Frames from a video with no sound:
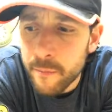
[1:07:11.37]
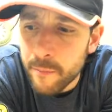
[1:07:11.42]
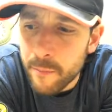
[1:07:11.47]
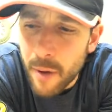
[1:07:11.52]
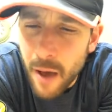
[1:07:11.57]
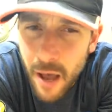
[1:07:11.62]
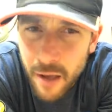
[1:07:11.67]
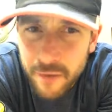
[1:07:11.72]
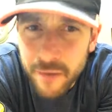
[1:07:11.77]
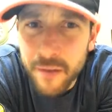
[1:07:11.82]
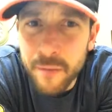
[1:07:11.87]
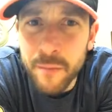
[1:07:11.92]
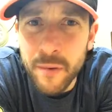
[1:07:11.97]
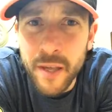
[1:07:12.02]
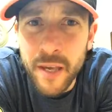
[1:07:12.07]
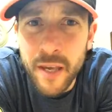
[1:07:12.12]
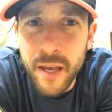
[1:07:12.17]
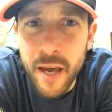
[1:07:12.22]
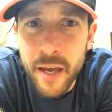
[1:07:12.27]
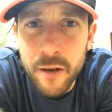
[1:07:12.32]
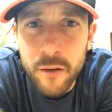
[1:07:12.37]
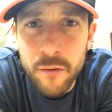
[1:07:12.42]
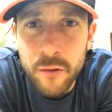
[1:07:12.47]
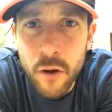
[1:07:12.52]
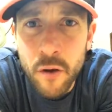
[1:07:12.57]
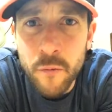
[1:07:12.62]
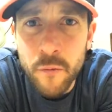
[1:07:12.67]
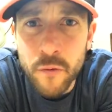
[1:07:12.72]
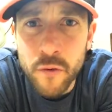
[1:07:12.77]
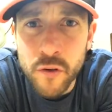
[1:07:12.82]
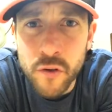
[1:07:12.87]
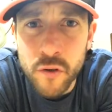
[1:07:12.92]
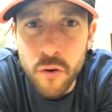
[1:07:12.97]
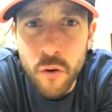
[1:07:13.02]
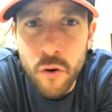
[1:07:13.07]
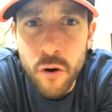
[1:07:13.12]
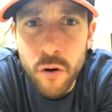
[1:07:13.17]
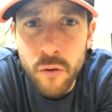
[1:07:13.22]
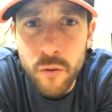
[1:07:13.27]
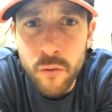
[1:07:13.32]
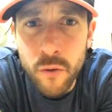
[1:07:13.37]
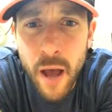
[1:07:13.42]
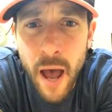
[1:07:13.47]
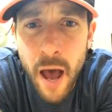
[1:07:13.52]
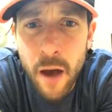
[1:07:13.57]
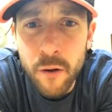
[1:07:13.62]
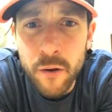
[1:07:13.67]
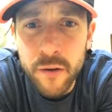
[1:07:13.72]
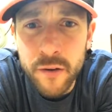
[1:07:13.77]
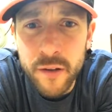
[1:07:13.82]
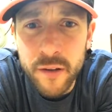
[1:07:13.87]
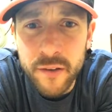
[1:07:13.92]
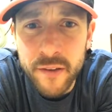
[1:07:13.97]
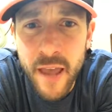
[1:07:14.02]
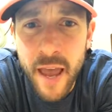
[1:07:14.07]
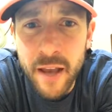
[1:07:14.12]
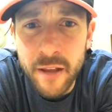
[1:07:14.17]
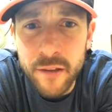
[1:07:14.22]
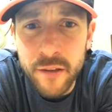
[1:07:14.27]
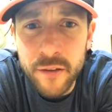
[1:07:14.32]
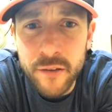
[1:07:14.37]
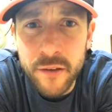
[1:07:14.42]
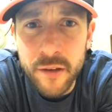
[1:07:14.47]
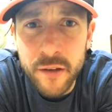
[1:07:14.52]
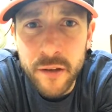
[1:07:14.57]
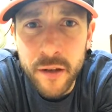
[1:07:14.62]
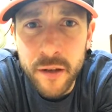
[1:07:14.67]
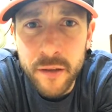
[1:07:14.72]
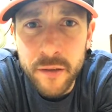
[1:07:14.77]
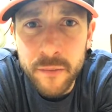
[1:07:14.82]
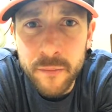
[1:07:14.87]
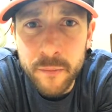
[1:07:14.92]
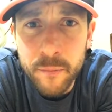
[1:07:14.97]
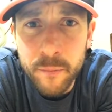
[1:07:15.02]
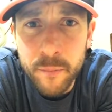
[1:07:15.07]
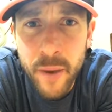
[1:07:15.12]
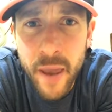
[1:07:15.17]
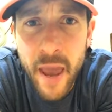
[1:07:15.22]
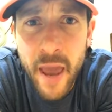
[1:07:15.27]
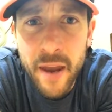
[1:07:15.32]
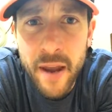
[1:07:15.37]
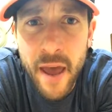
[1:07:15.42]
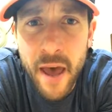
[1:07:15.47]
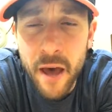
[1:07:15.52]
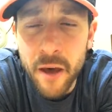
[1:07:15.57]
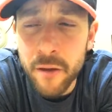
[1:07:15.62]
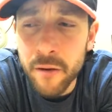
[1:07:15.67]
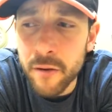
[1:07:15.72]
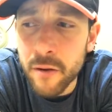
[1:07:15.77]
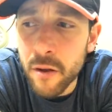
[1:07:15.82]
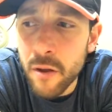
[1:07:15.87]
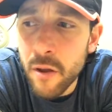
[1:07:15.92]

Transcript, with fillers: Possibly, I don't know for sure how it exactly is going to pan out.